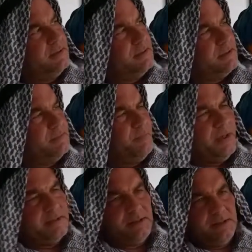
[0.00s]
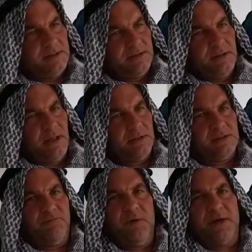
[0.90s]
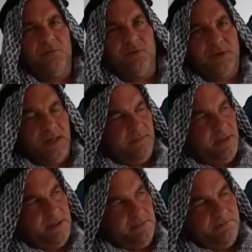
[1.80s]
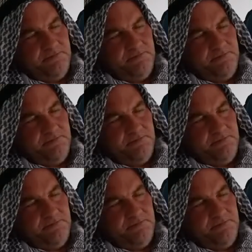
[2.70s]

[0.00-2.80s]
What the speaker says: suspect that lots of money would come in.